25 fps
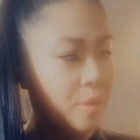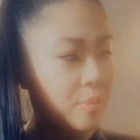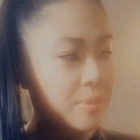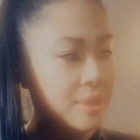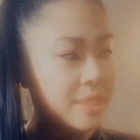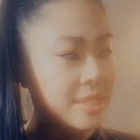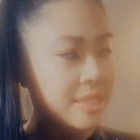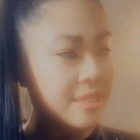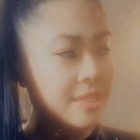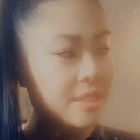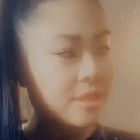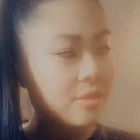
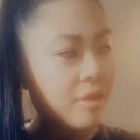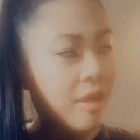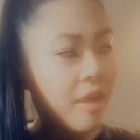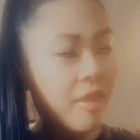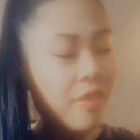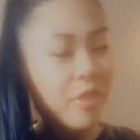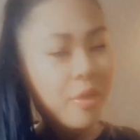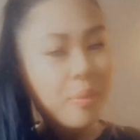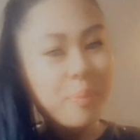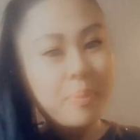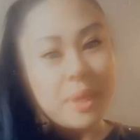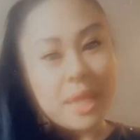still
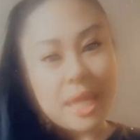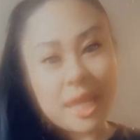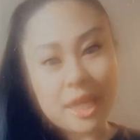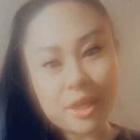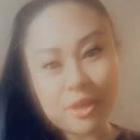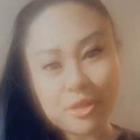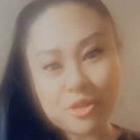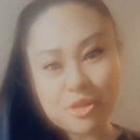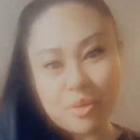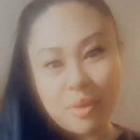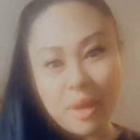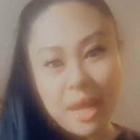on the
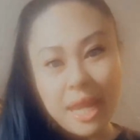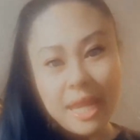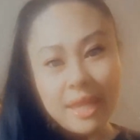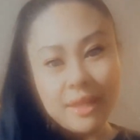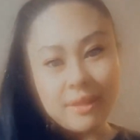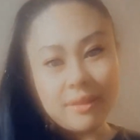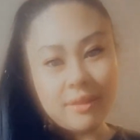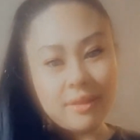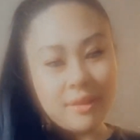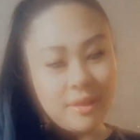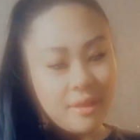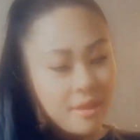pink
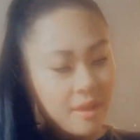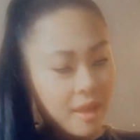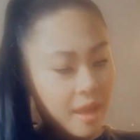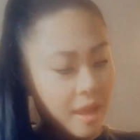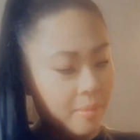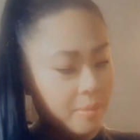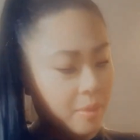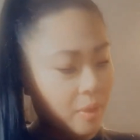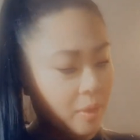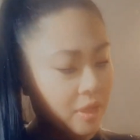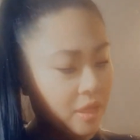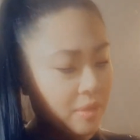train,
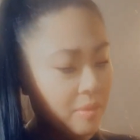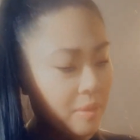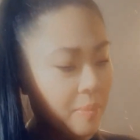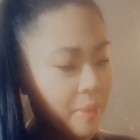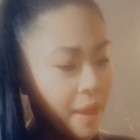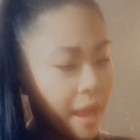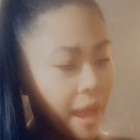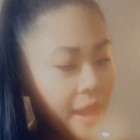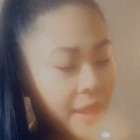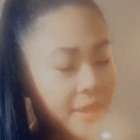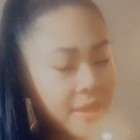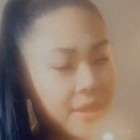I'm going to be
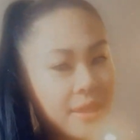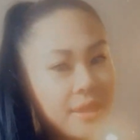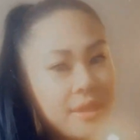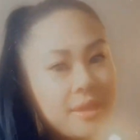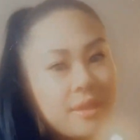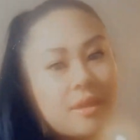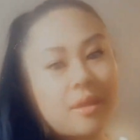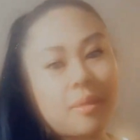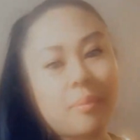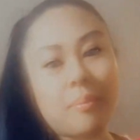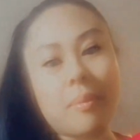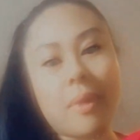
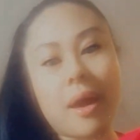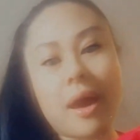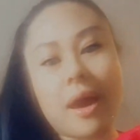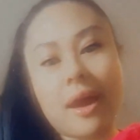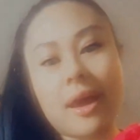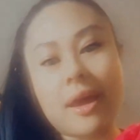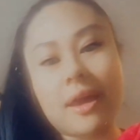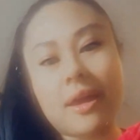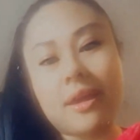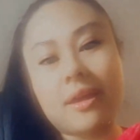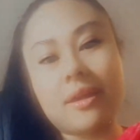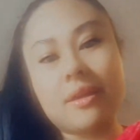packing
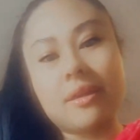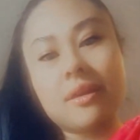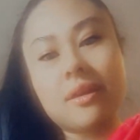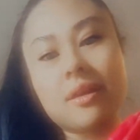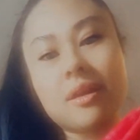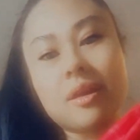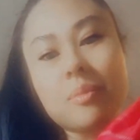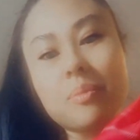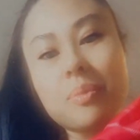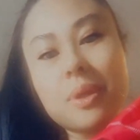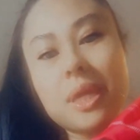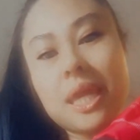my
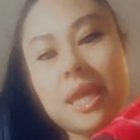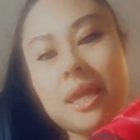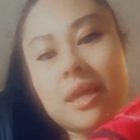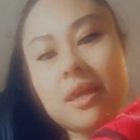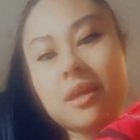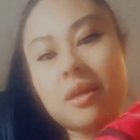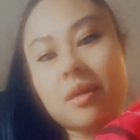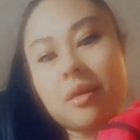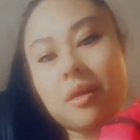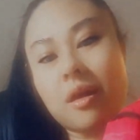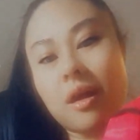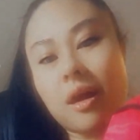
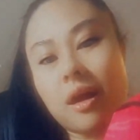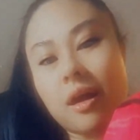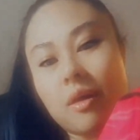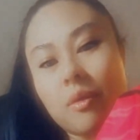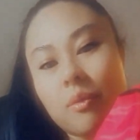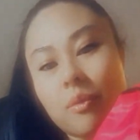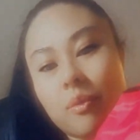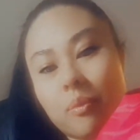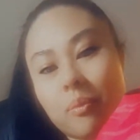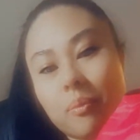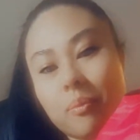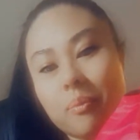pink
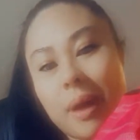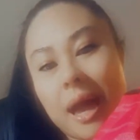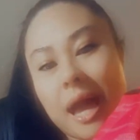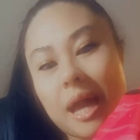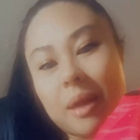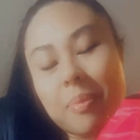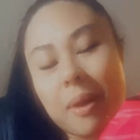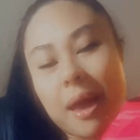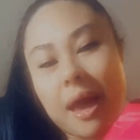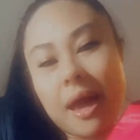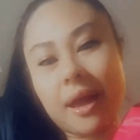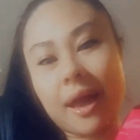
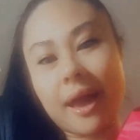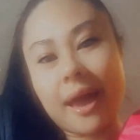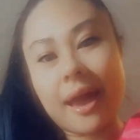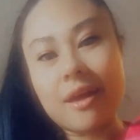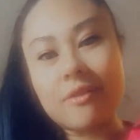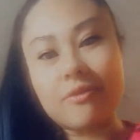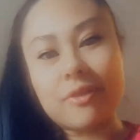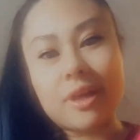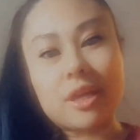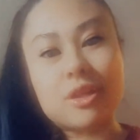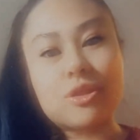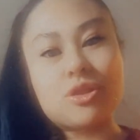backpack. I
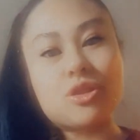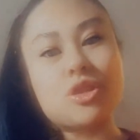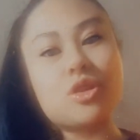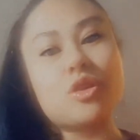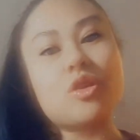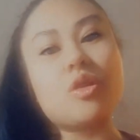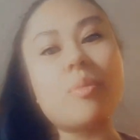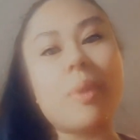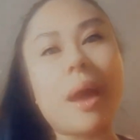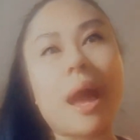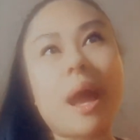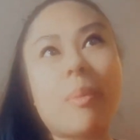have like
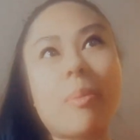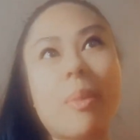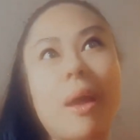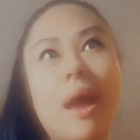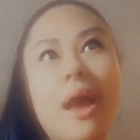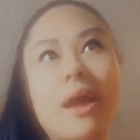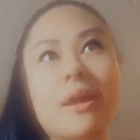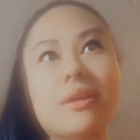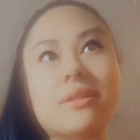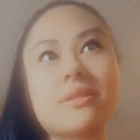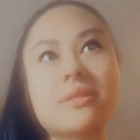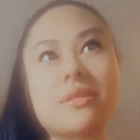two
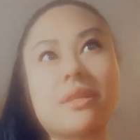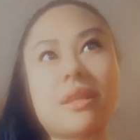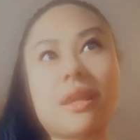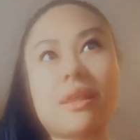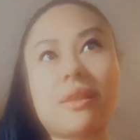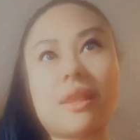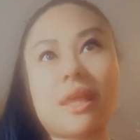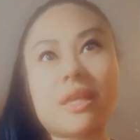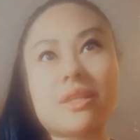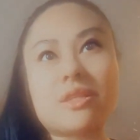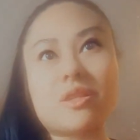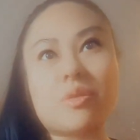backpacks that
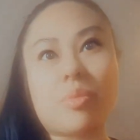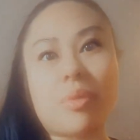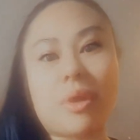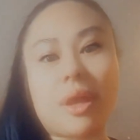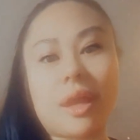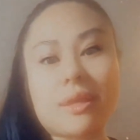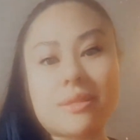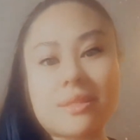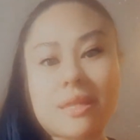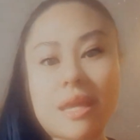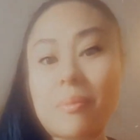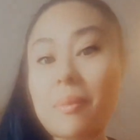I like to
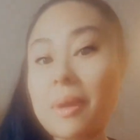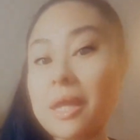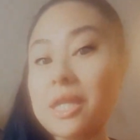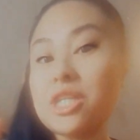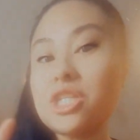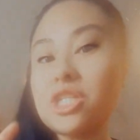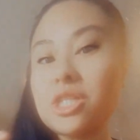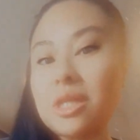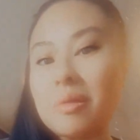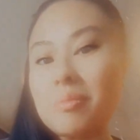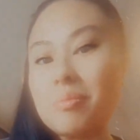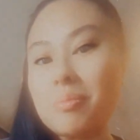bring as like my
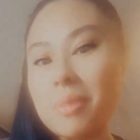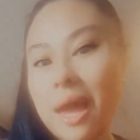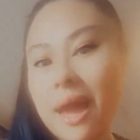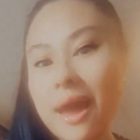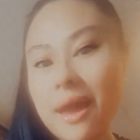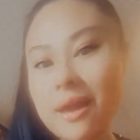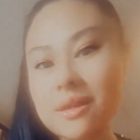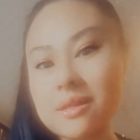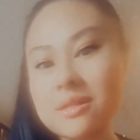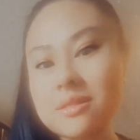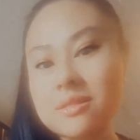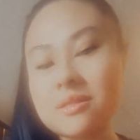gym
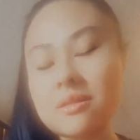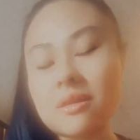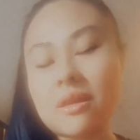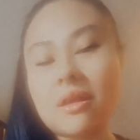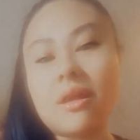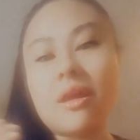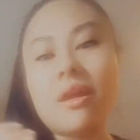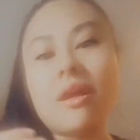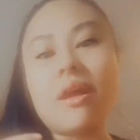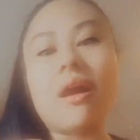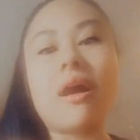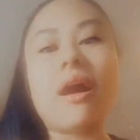bags.
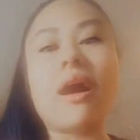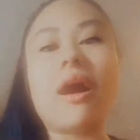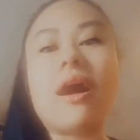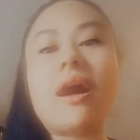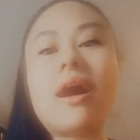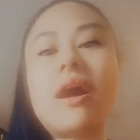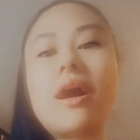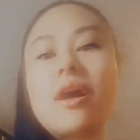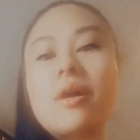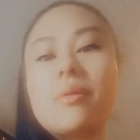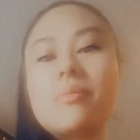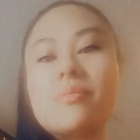
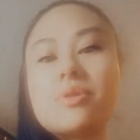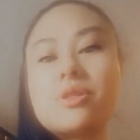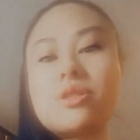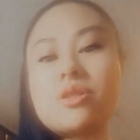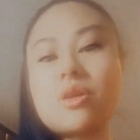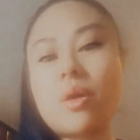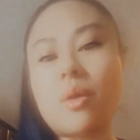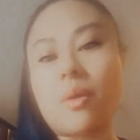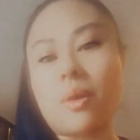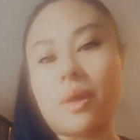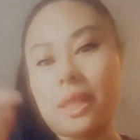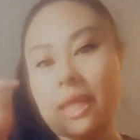
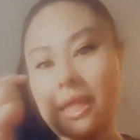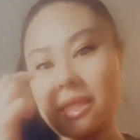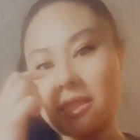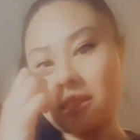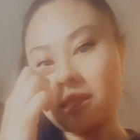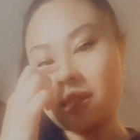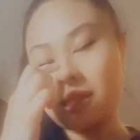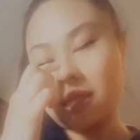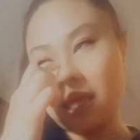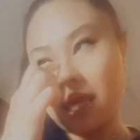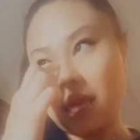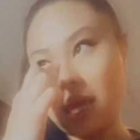So I like
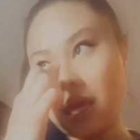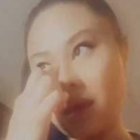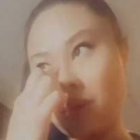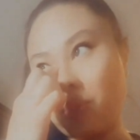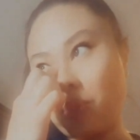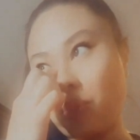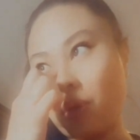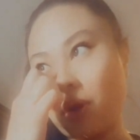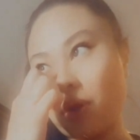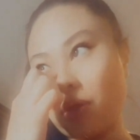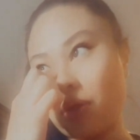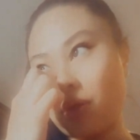to
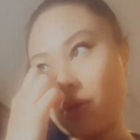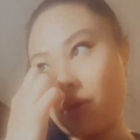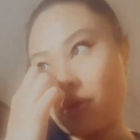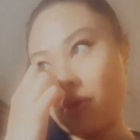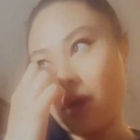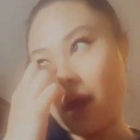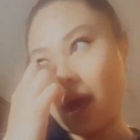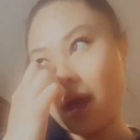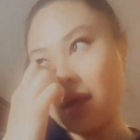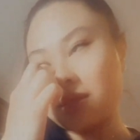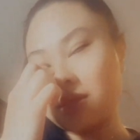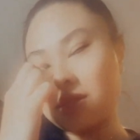keep, whether
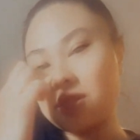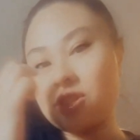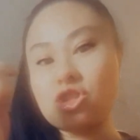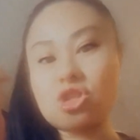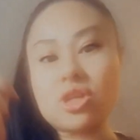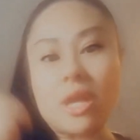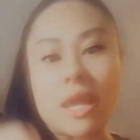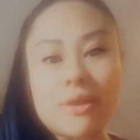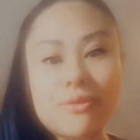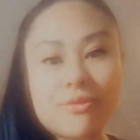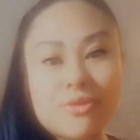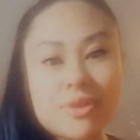that's
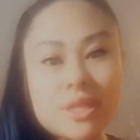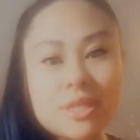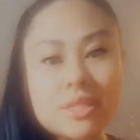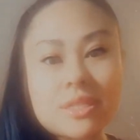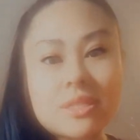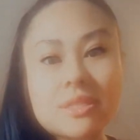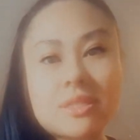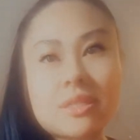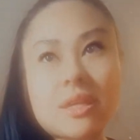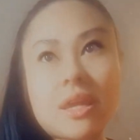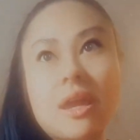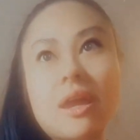chafing
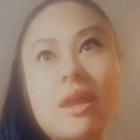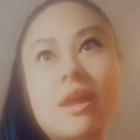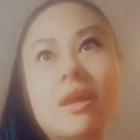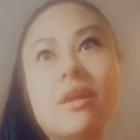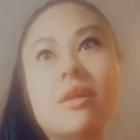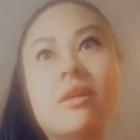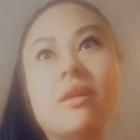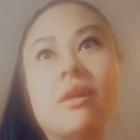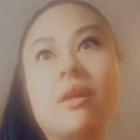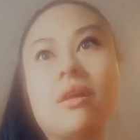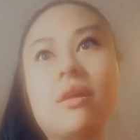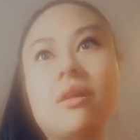
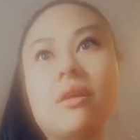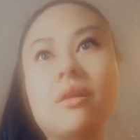stick,